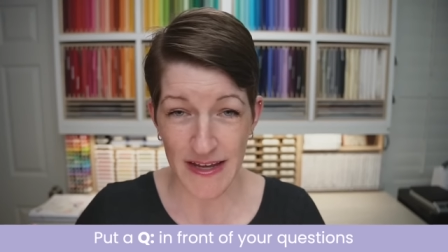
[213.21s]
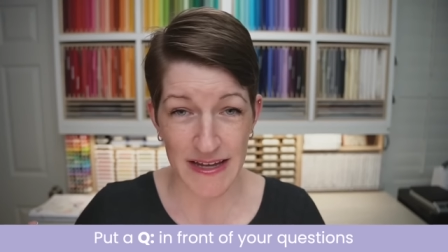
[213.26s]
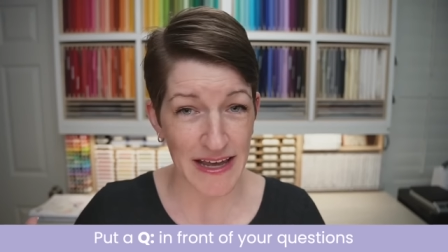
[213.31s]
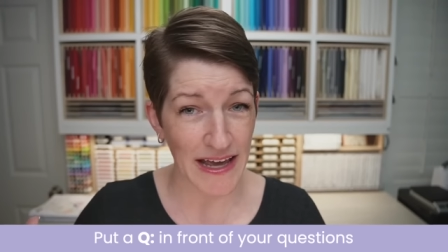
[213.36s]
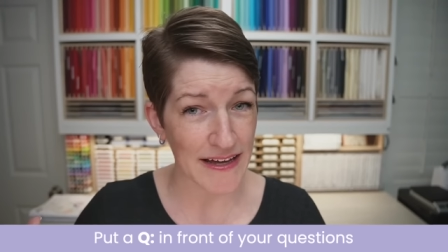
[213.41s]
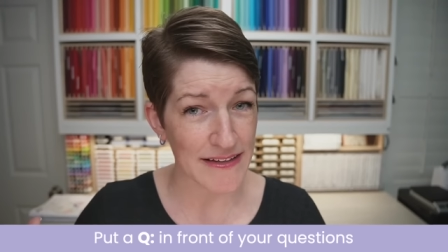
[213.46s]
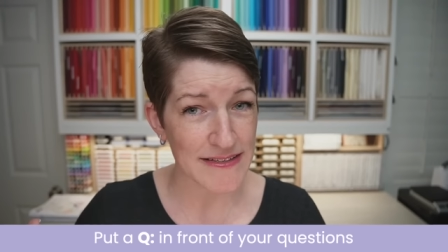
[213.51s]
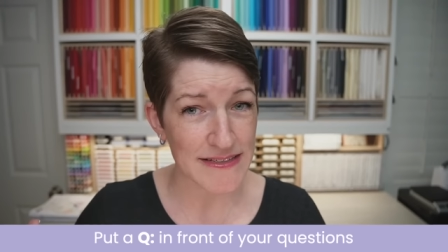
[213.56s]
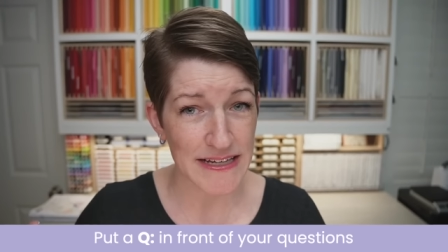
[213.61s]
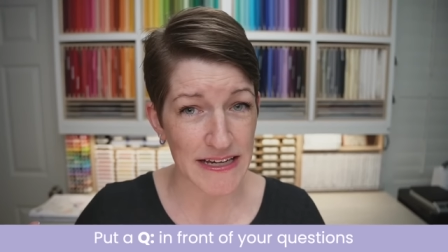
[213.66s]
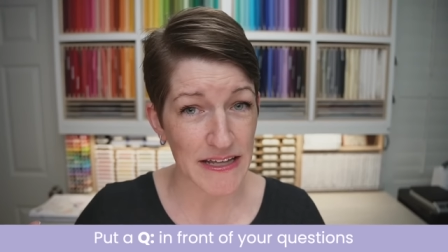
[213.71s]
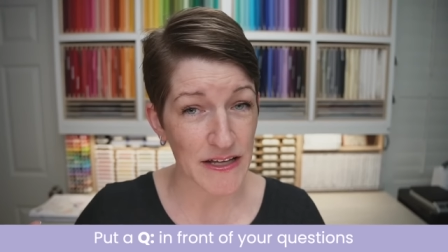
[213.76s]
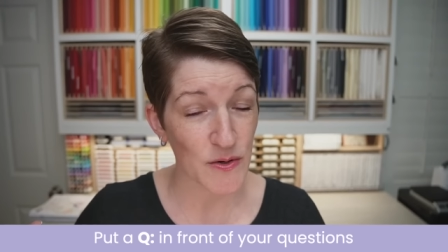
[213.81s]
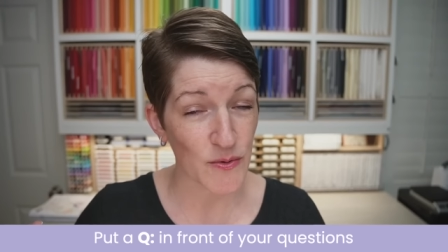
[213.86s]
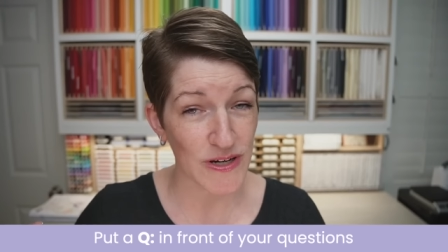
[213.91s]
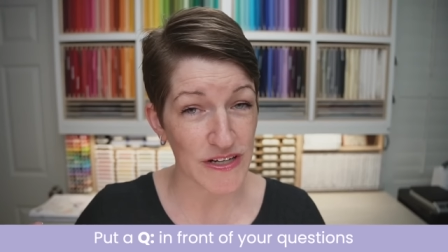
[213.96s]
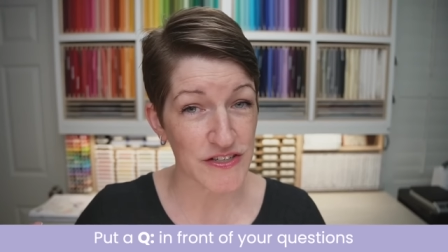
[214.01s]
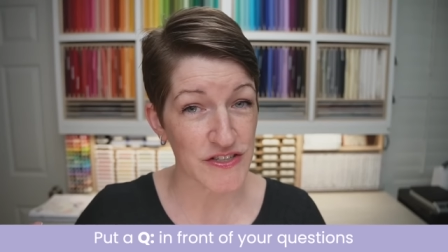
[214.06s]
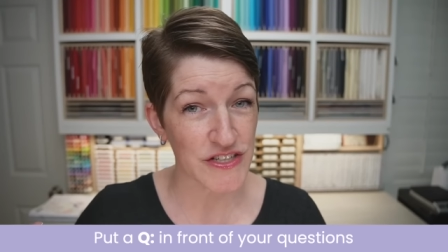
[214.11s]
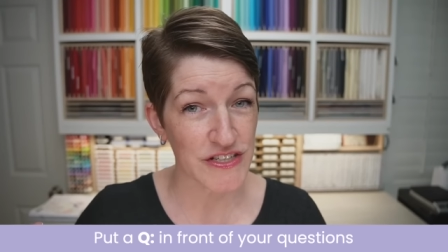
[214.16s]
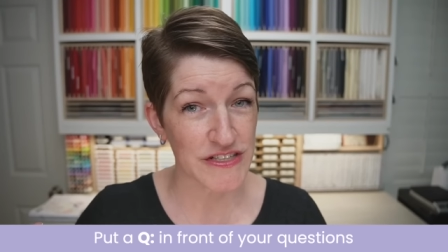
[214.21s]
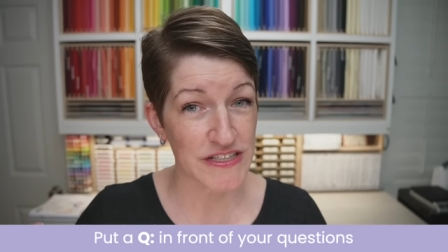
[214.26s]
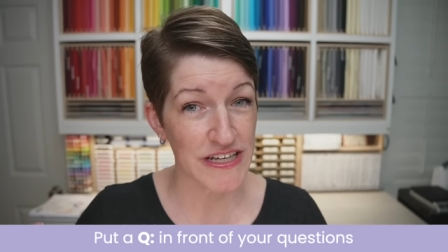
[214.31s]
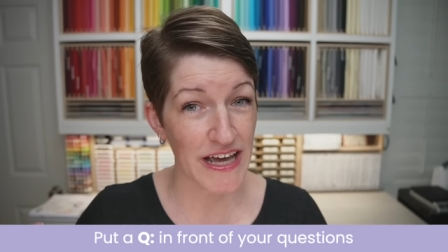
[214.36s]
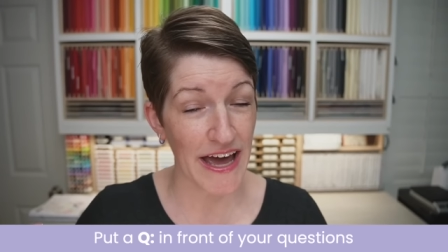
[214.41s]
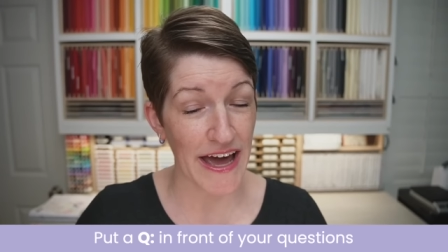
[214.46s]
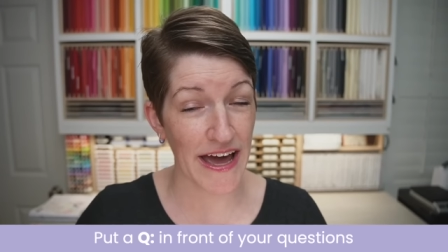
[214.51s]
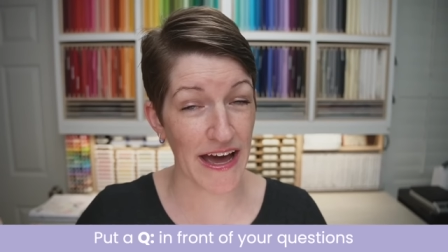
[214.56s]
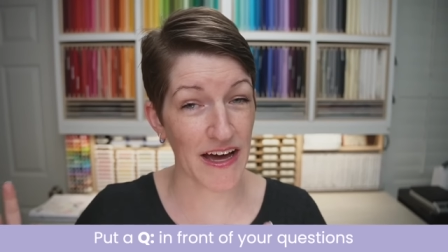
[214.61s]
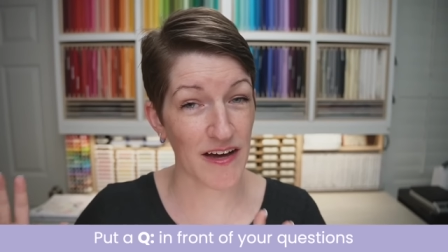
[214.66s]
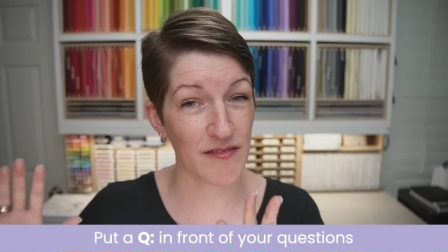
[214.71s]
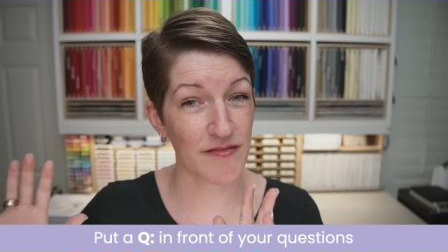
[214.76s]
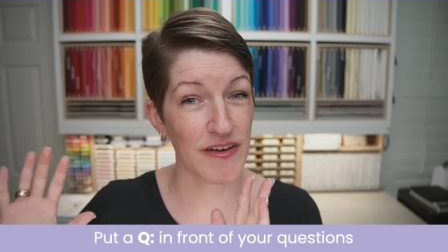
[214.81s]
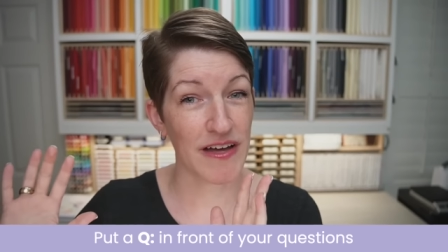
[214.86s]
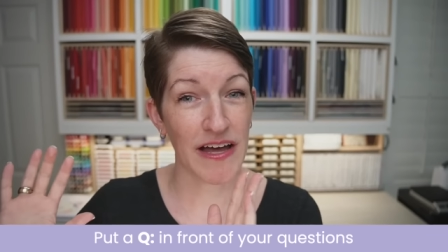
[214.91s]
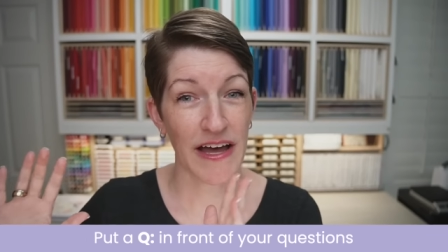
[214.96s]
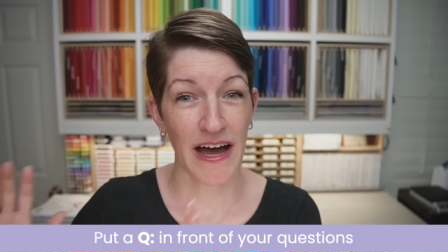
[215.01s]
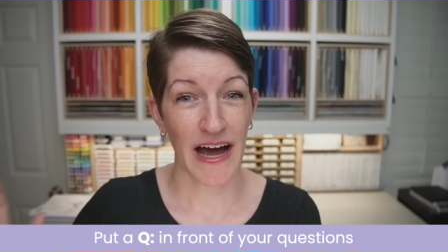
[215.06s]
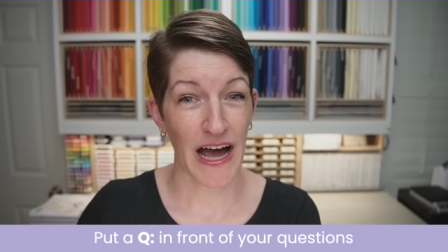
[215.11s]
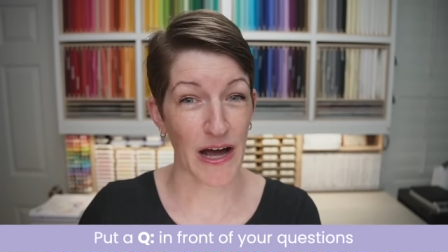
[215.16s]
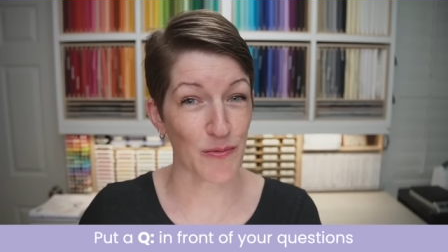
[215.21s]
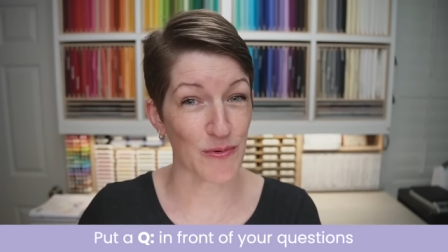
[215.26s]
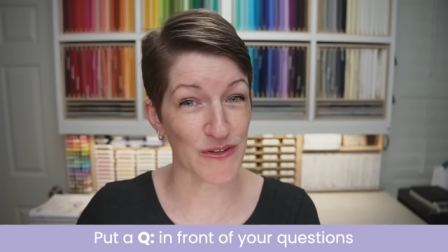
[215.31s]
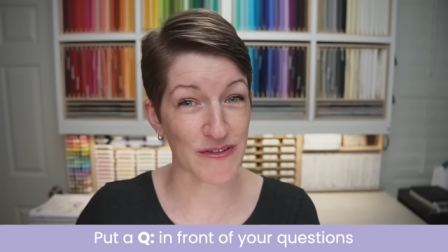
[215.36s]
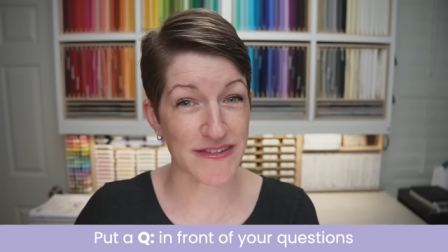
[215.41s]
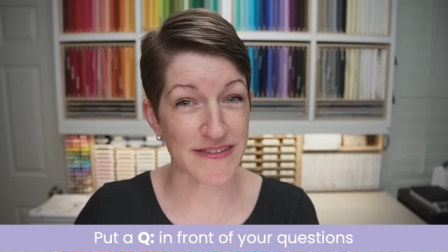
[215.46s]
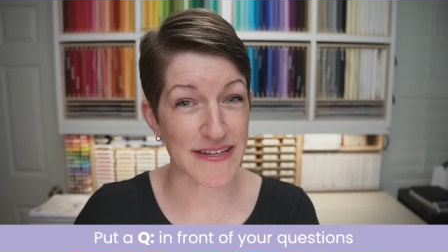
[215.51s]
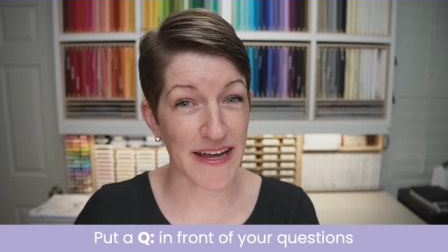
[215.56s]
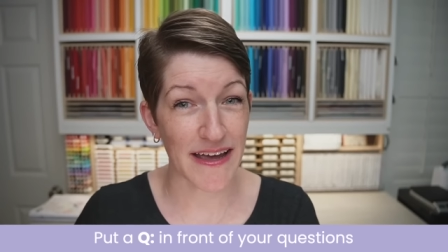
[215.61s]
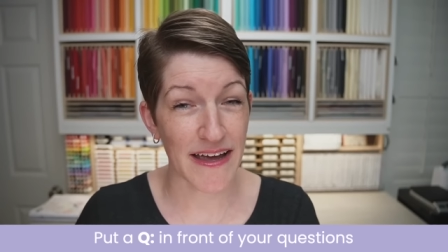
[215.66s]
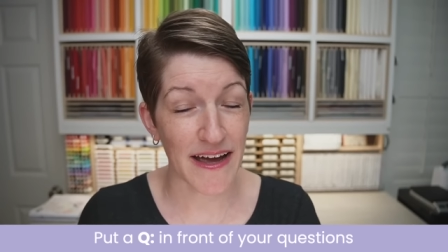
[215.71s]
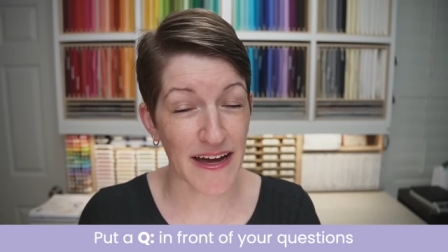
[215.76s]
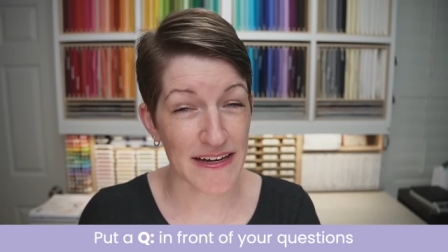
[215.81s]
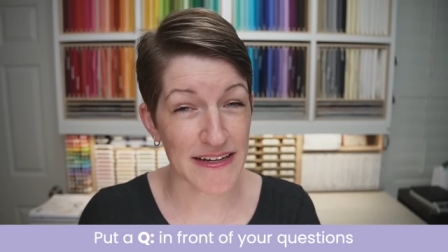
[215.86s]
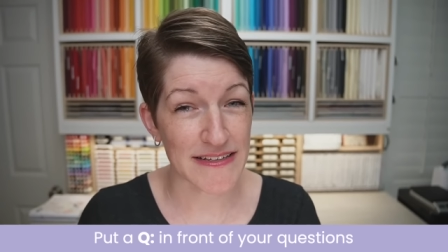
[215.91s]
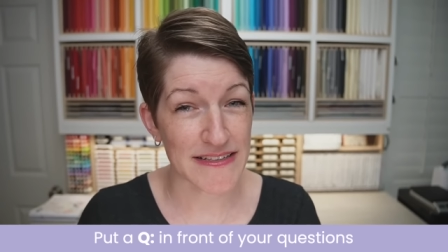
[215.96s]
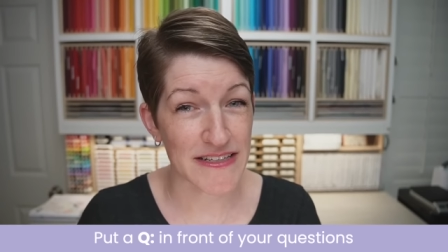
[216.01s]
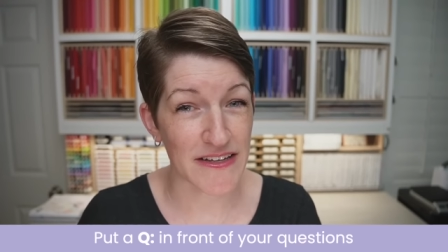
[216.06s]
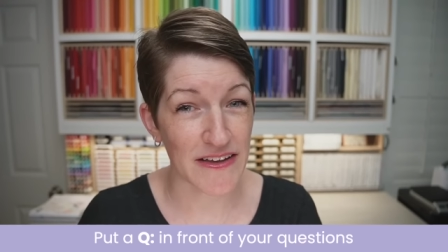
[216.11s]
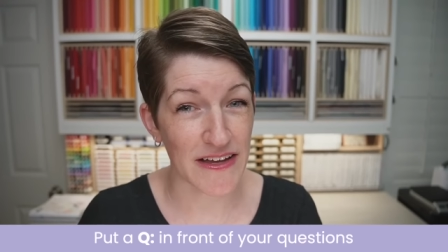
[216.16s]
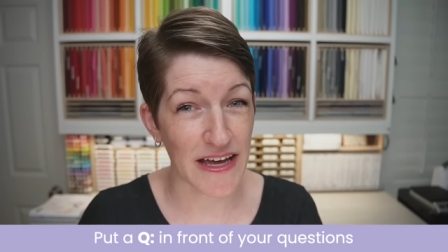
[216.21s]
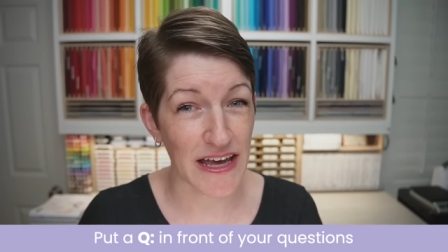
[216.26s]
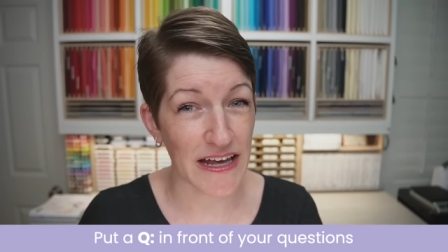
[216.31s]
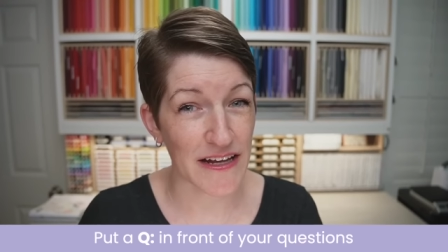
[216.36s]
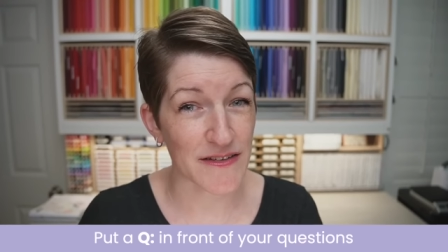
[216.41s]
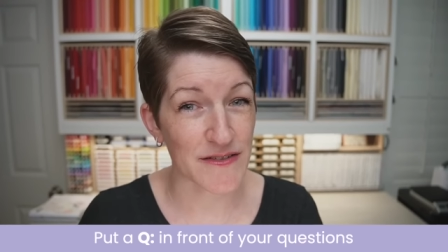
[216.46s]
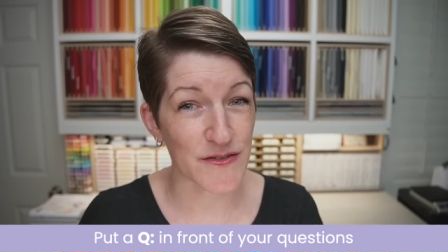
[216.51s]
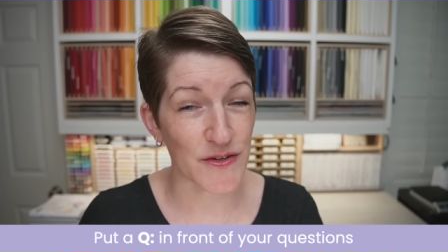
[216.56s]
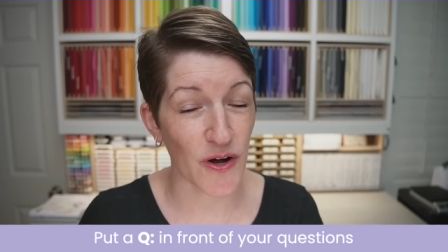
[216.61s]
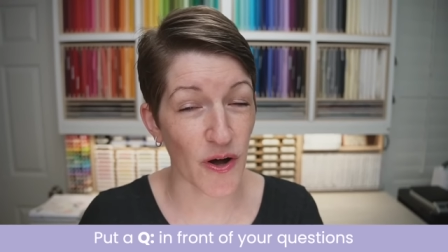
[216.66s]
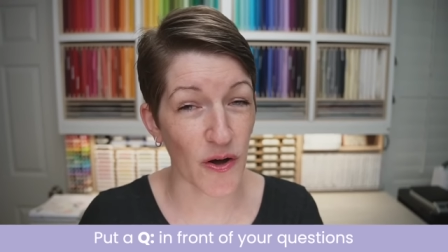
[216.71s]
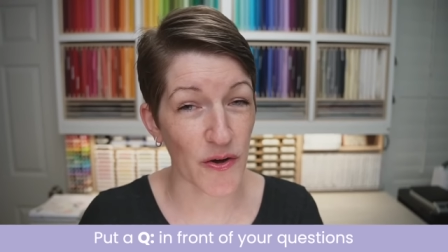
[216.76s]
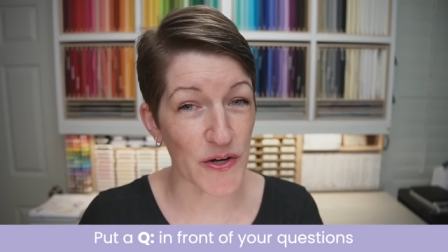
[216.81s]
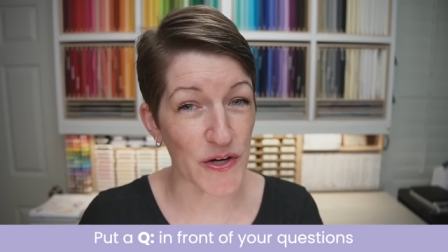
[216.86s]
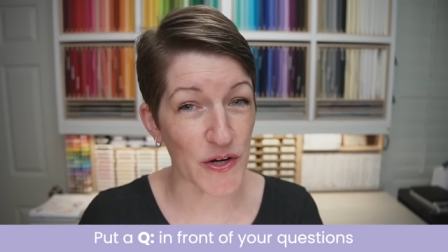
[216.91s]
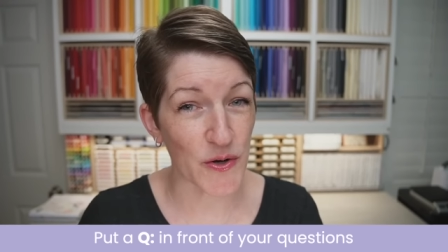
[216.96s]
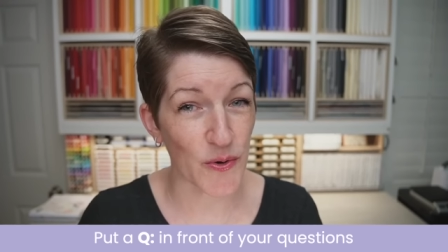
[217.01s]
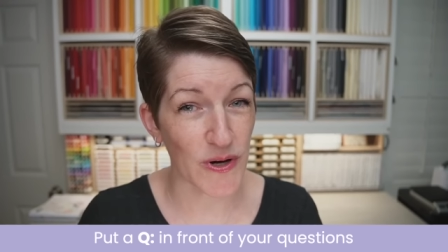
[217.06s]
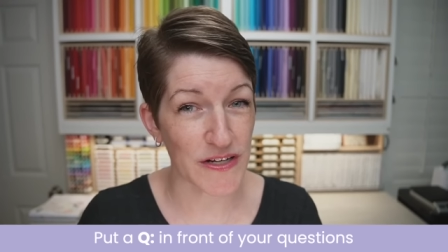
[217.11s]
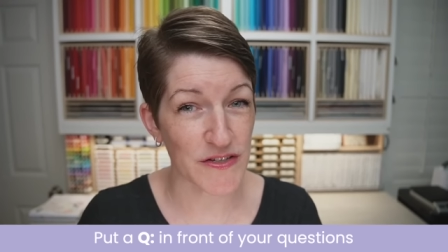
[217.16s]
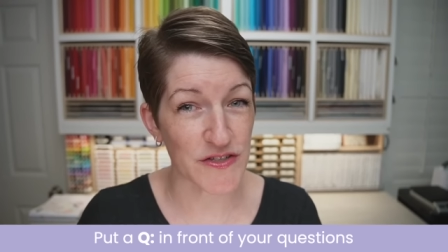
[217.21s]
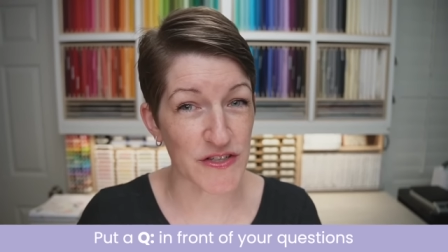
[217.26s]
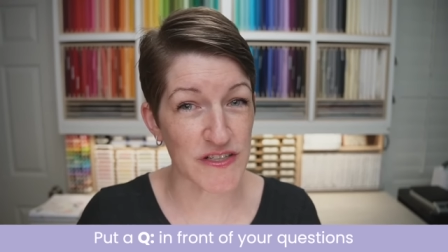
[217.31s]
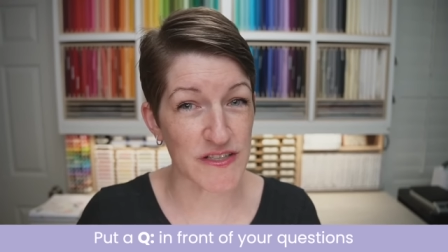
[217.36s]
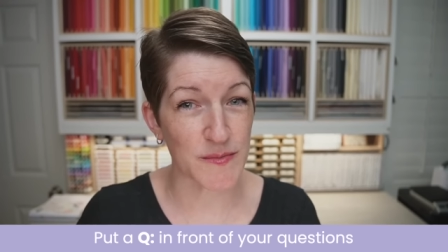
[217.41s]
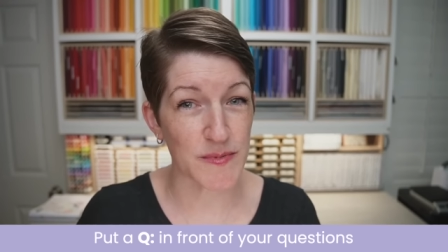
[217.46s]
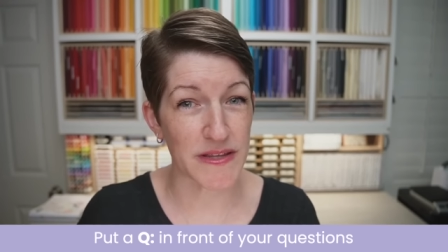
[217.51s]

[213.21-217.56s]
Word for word: Ask any questions you have. I will stay on until I answer all your questions,